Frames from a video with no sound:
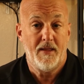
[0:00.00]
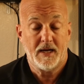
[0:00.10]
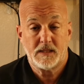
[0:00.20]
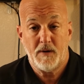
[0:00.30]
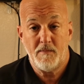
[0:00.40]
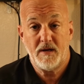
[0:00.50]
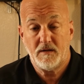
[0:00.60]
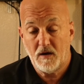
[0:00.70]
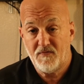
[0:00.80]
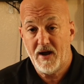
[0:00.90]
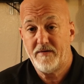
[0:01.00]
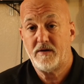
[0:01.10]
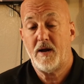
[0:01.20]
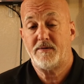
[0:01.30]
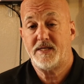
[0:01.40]
Experiment, a little 5
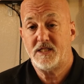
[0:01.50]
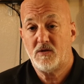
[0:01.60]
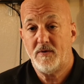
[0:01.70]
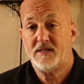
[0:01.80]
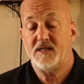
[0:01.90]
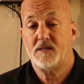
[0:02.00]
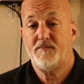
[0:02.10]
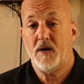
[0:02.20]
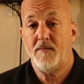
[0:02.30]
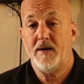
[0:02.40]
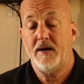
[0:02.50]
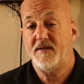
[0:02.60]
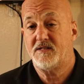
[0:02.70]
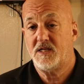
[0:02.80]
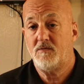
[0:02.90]
to 10% tweaks and experiment, and
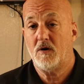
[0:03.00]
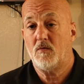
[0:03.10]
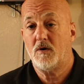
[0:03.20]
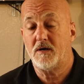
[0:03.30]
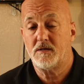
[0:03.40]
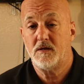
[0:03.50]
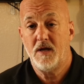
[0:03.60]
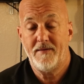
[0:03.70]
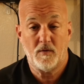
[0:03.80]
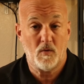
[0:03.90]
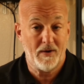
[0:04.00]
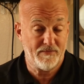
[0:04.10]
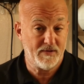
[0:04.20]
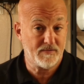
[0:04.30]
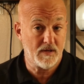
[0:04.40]
then see what works.
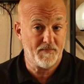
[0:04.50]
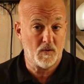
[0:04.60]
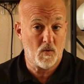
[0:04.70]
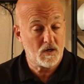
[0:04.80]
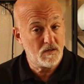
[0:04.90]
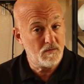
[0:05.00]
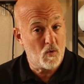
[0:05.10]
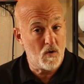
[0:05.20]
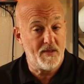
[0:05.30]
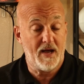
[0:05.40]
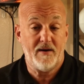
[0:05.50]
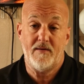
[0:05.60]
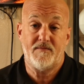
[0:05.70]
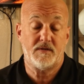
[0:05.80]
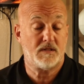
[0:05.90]
If something worked, do more of that.
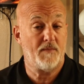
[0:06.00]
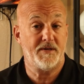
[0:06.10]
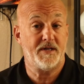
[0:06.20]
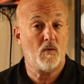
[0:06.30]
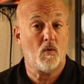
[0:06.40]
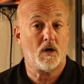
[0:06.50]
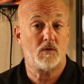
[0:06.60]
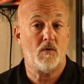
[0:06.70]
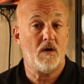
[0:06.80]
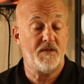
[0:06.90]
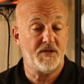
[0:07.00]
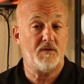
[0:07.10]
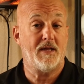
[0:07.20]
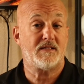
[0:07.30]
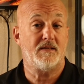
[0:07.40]
If something didn't work as well, then do
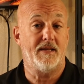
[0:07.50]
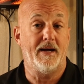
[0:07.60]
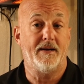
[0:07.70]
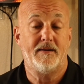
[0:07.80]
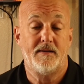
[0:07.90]
less of that.